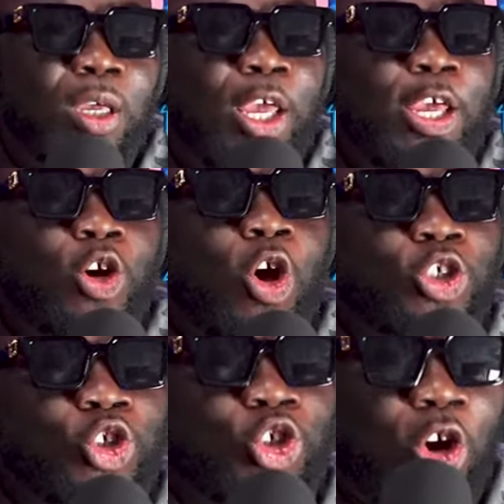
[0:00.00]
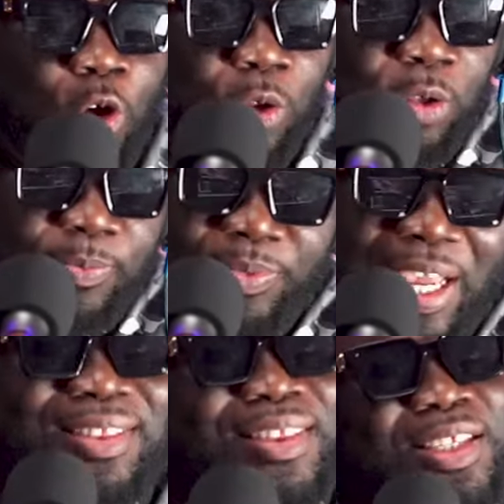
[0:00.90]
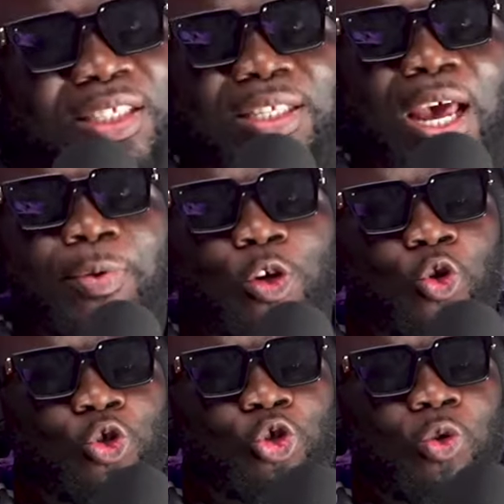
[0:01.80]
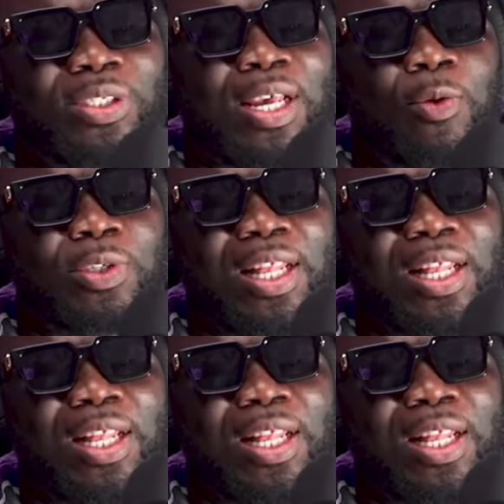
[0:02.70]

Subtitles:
In Control, and this is how In Control sounds